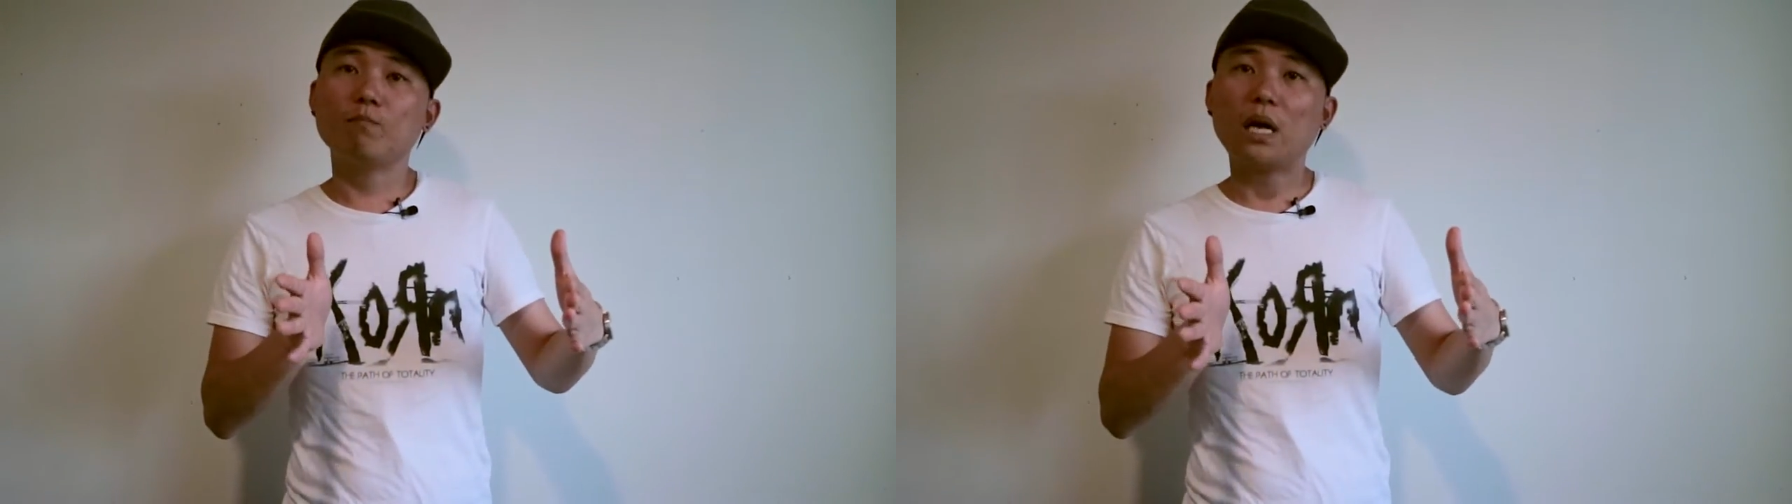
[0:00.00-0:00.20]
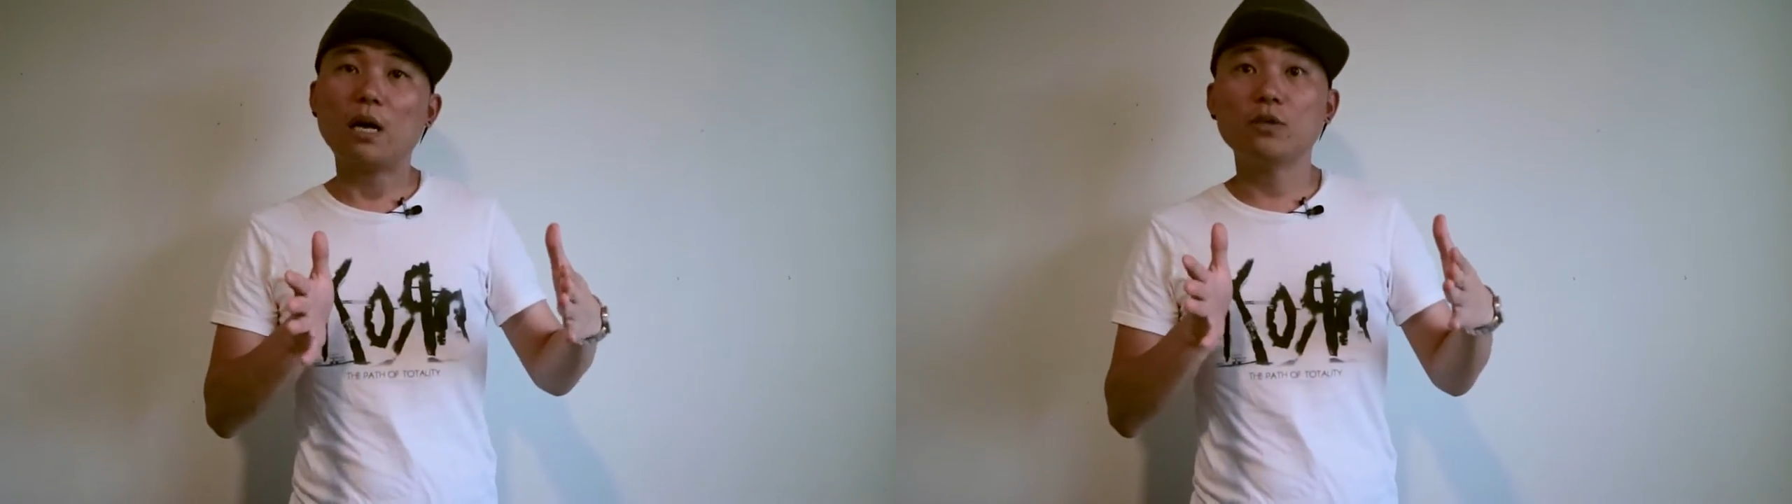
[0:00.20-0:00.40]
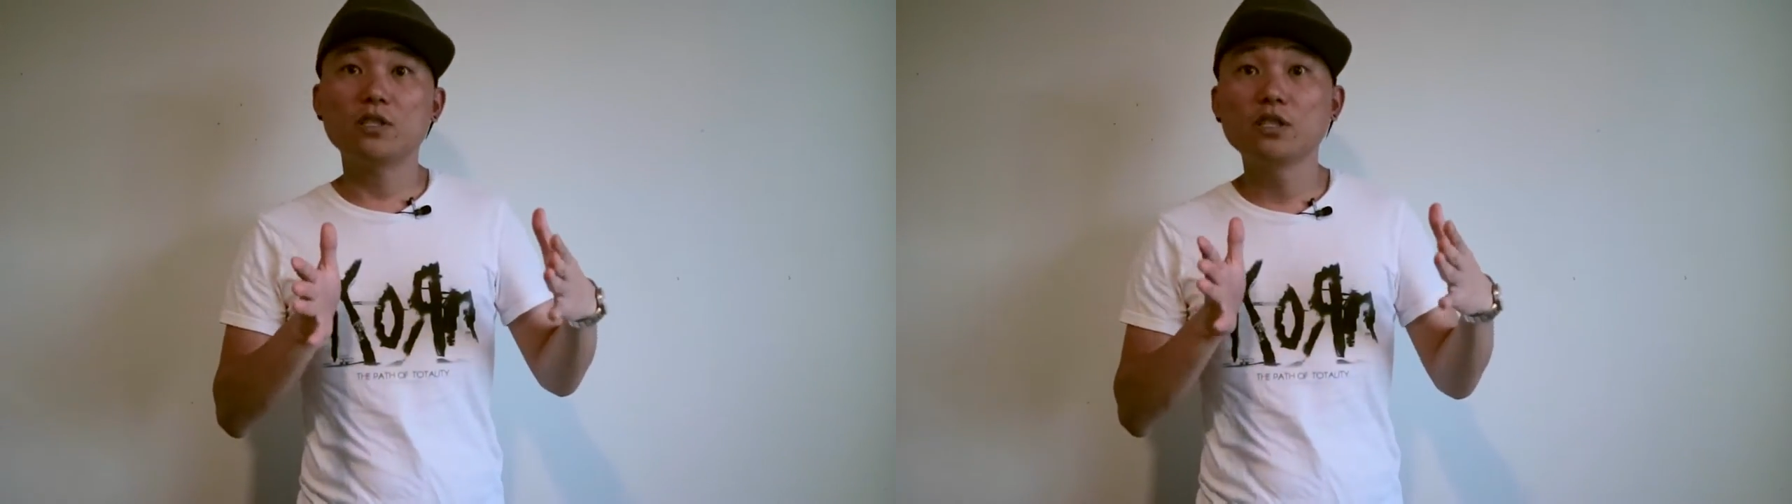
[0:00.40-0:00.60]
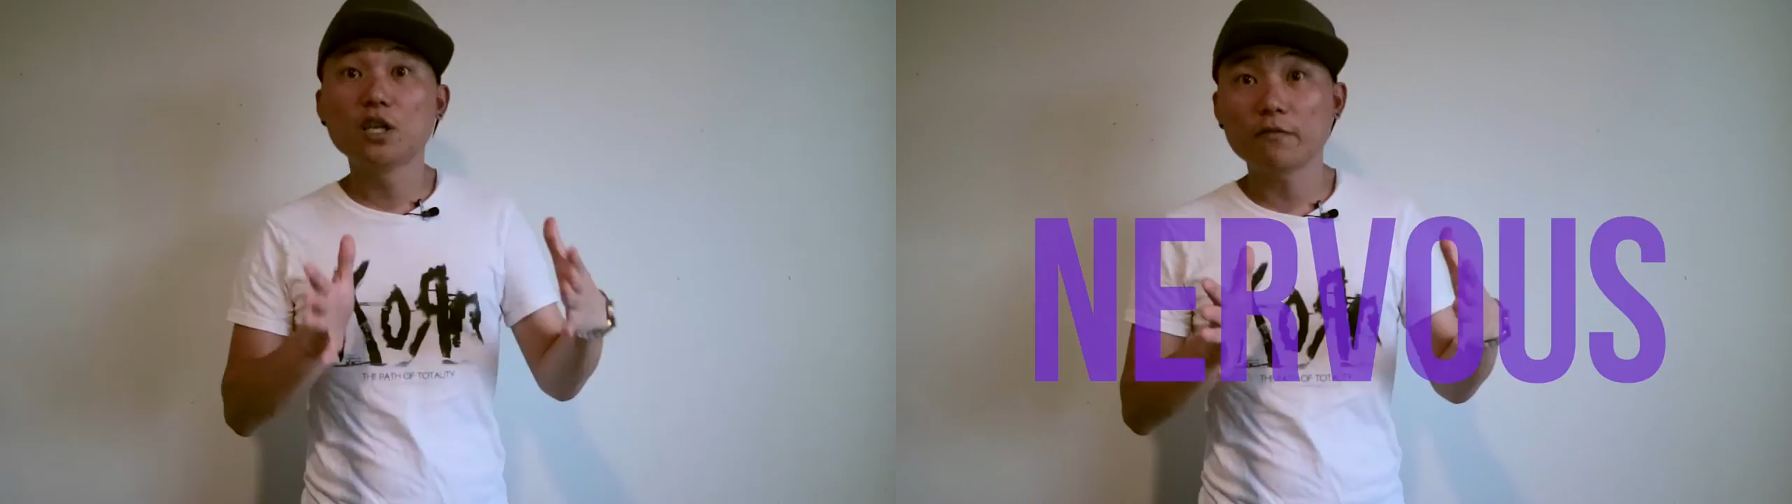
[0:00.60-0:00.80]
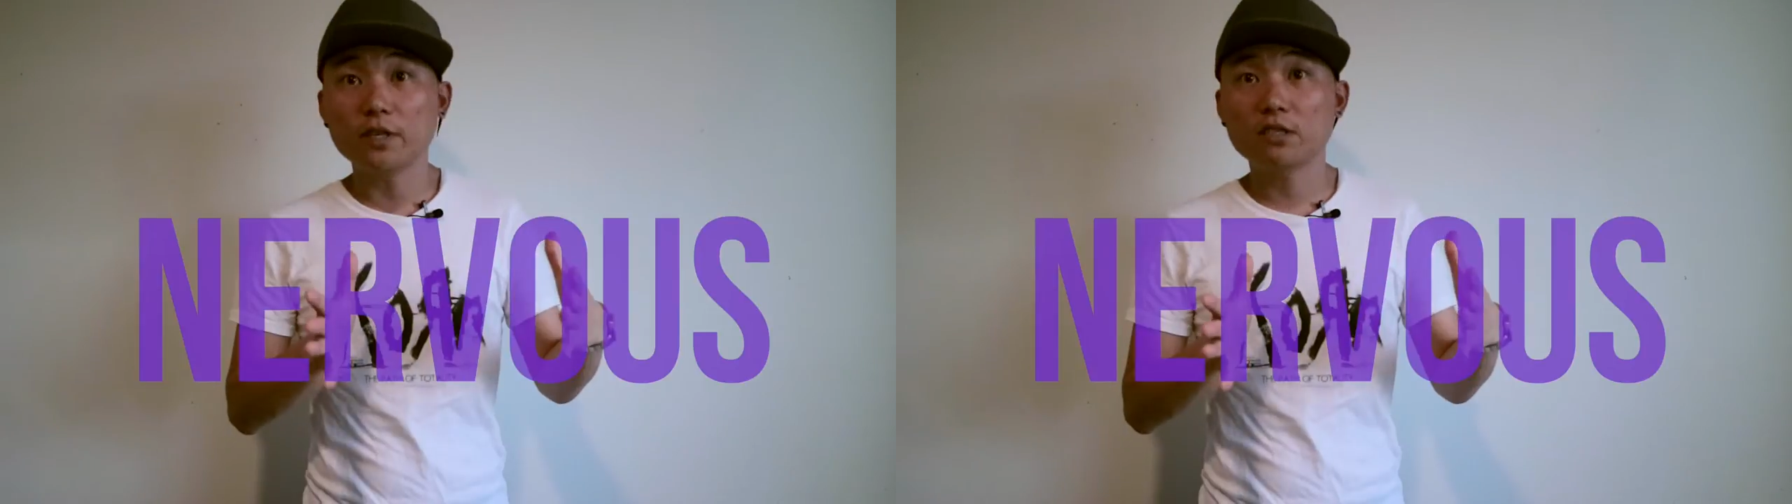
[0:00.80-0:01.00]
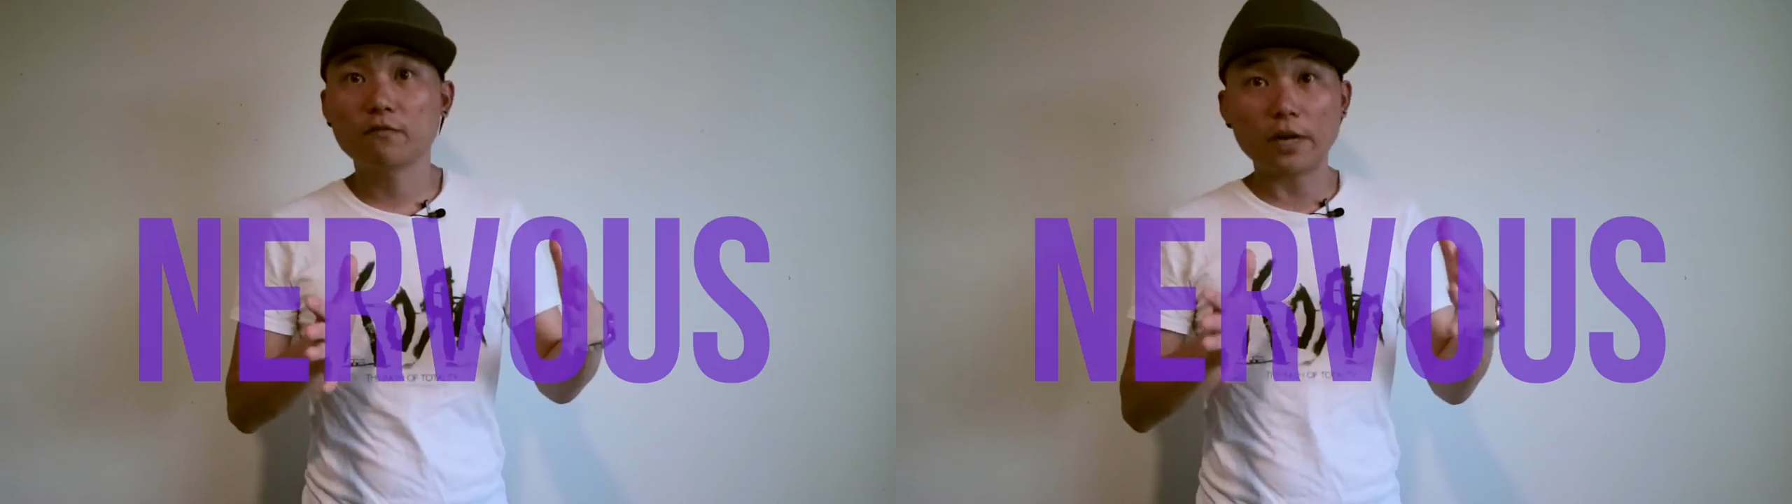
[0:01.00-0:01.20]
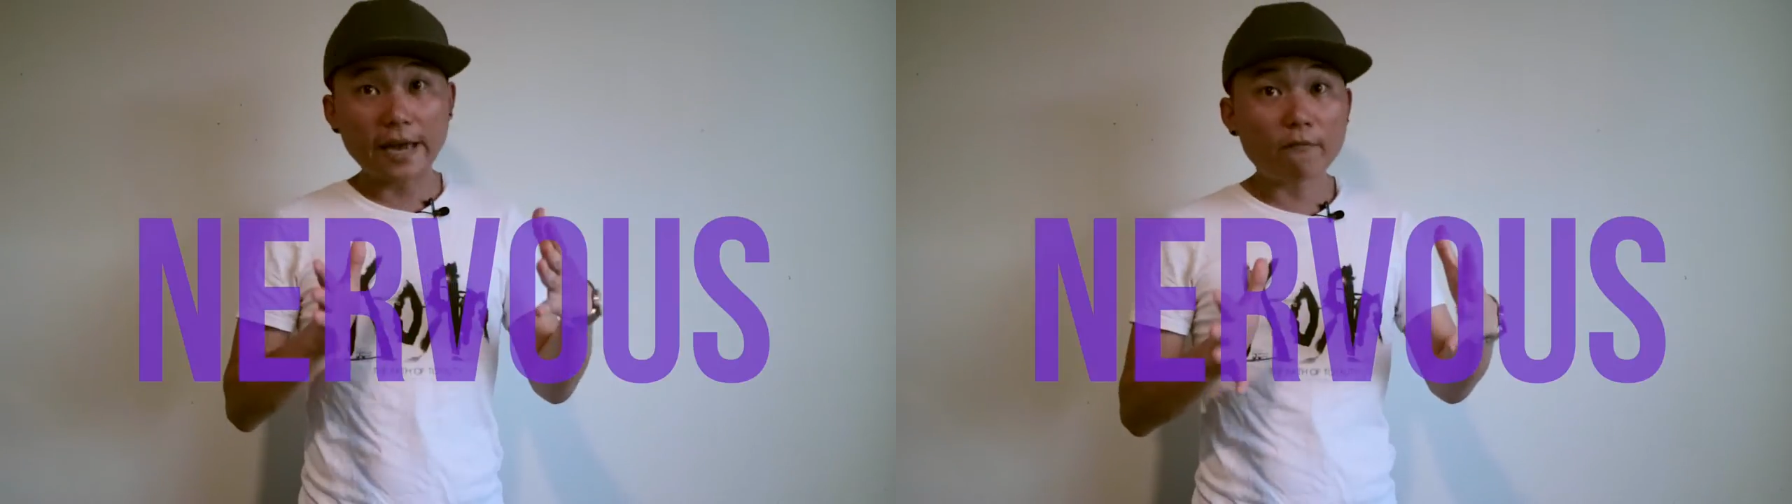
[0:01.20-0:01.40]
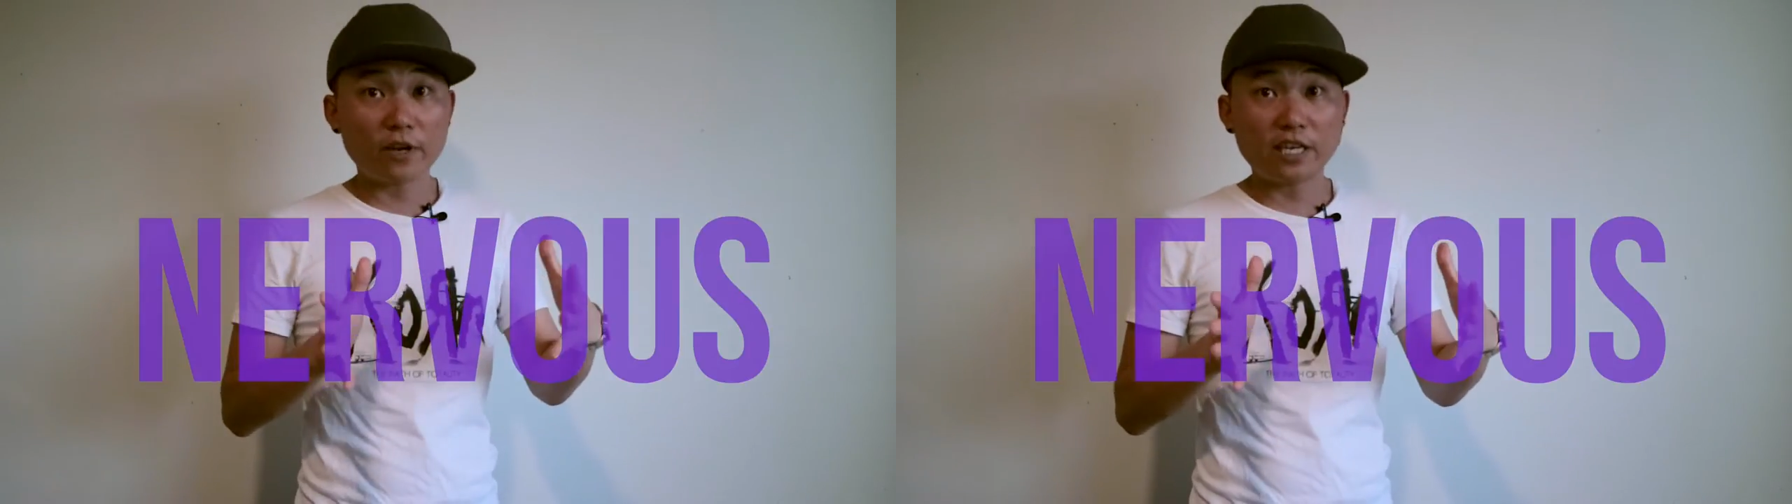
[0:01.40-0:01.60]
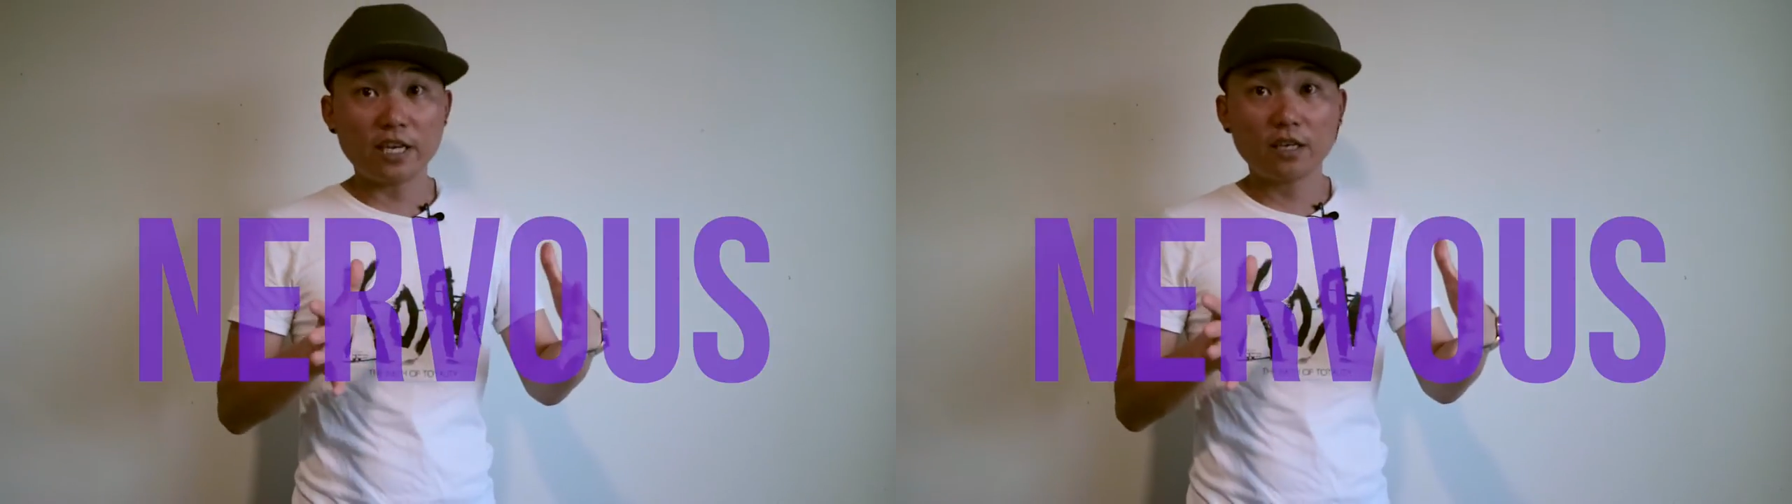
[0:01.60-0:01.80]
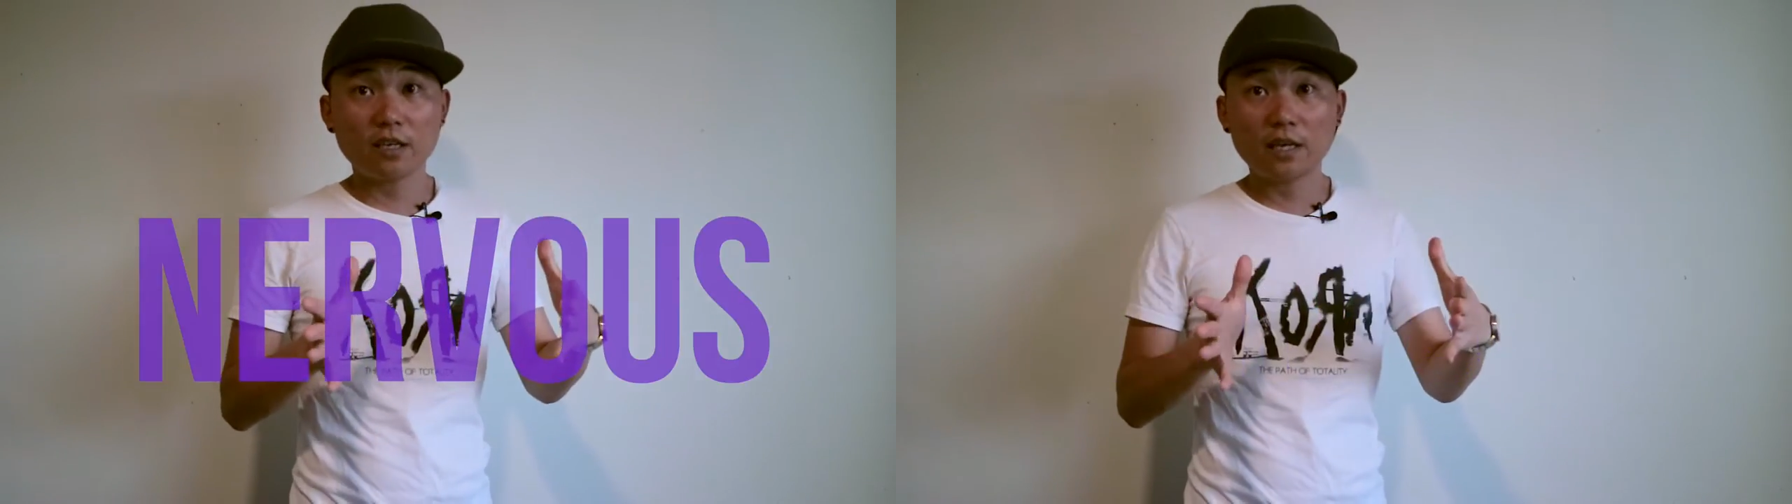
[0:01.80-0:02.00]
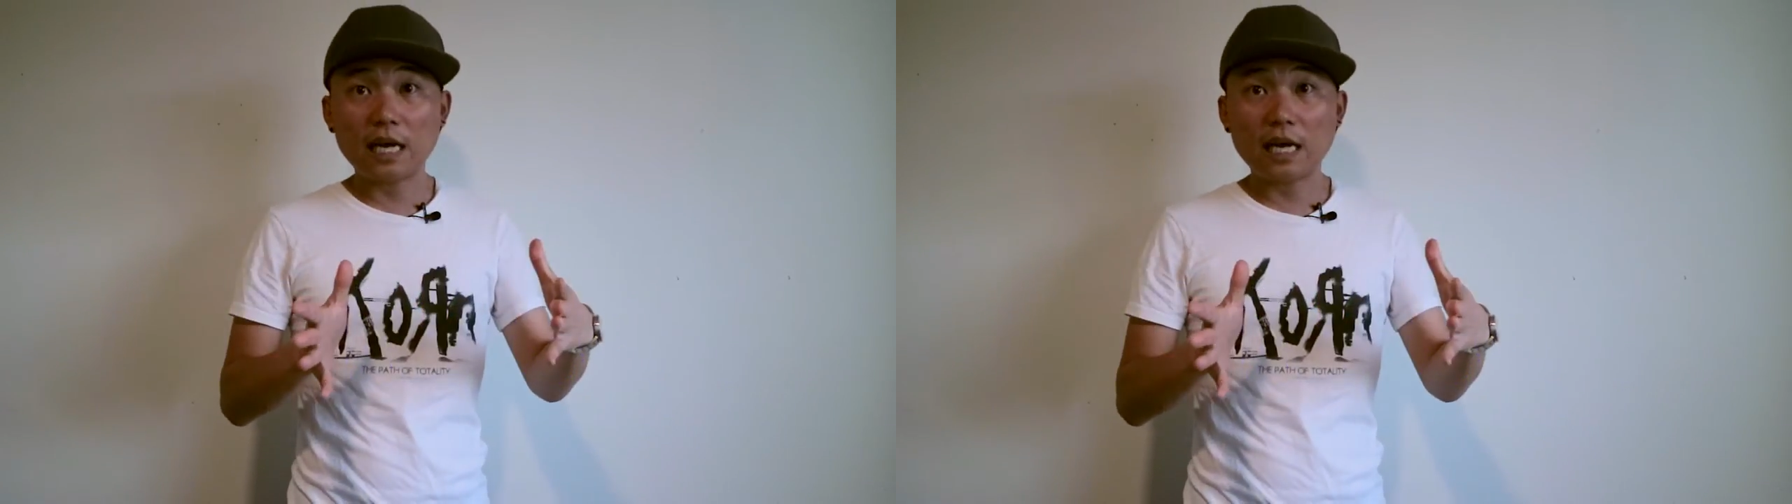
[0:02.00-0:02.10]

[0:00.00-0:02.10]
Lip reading: I was nervous for every gig.